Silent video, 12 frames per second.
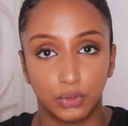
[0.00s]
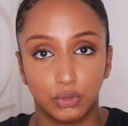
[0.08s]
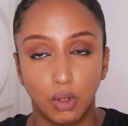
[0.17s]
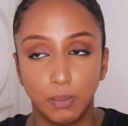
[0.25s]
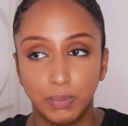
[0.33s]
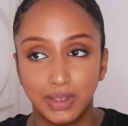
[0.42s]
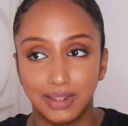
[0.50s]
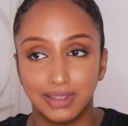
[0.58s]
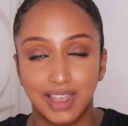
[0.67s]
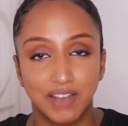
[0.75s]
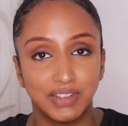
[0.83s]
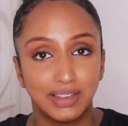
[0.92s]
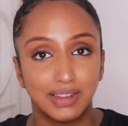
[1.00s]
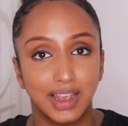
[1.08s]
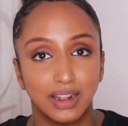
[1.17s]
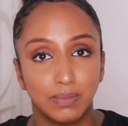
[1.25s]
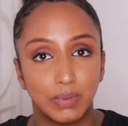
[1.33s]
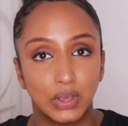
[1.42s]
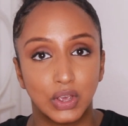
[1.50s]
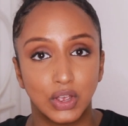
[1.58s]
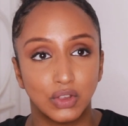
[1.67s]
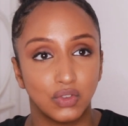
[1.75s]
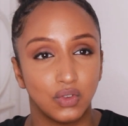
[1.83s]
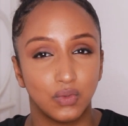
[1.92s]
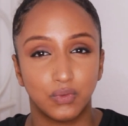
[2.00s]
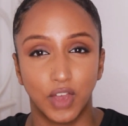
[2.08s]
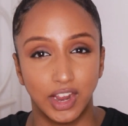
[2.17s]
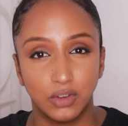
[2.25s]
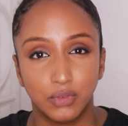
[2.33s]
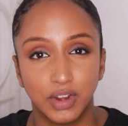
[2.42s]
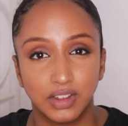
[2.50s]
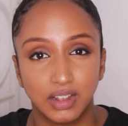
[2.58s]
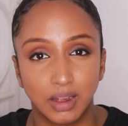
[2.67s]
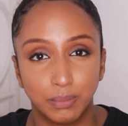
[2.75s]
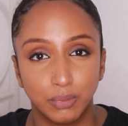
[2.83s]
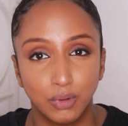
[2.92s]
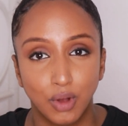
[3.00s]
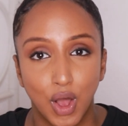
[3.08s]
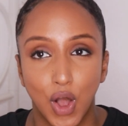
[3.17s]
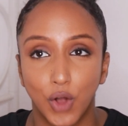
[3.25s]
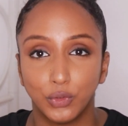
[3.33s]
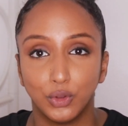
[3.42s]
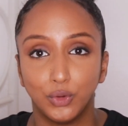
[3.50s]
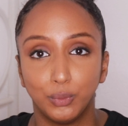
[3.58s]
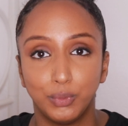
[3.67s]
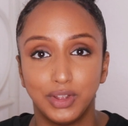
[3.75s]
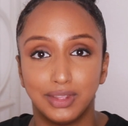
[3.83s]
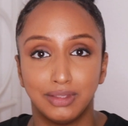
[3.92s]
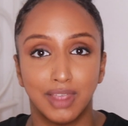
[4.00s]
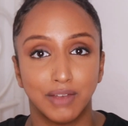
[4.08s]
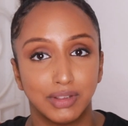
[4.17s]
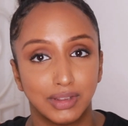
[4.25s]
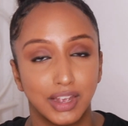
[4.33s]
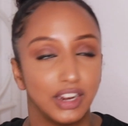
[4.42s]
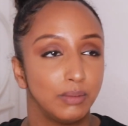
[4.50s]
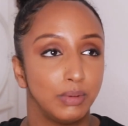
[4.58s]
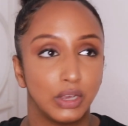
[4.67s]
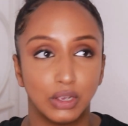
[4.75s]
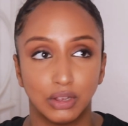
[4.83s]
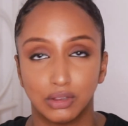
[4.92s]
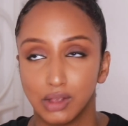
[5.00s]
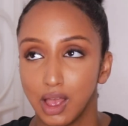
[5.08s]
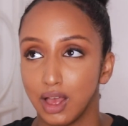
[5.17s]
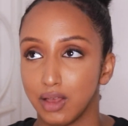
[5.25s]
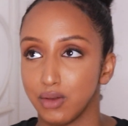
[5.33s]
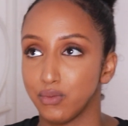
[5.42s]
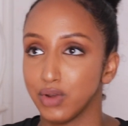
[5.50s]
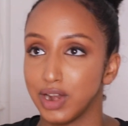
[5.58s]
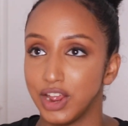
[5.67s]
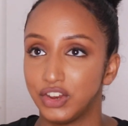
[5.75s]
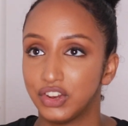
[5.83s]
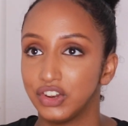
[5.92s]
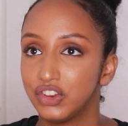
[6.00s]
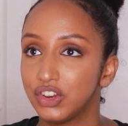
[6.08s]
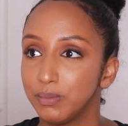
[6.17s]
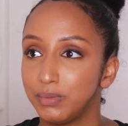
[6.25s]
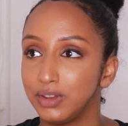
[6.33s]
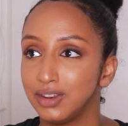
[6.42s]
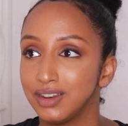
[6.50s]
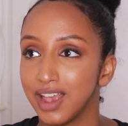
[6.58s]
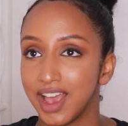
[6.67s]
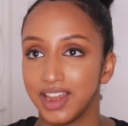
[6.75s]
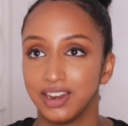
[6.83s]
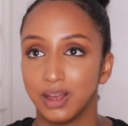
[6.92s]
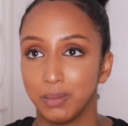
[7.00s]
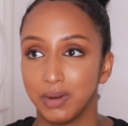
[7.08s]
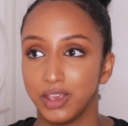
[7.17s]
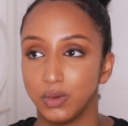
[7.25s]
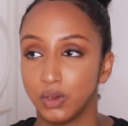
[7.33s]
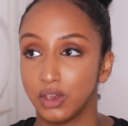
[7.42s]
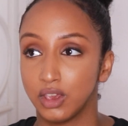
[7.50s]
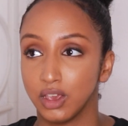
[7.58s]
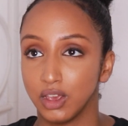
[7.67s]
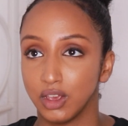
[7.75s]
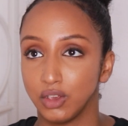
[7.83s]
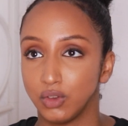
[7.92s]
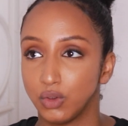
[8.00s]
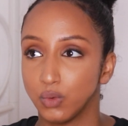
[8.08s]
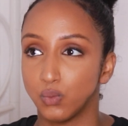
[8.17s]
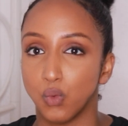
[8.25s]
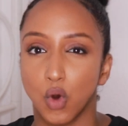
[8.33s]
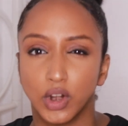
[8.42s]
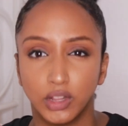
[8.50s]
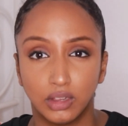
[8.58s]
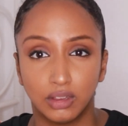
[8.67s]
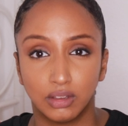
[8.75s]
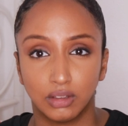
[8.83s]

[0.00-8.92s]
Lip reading: Don't be devastated because you failed, for example, or don't be devastated because a relationship didn't end up like you wanted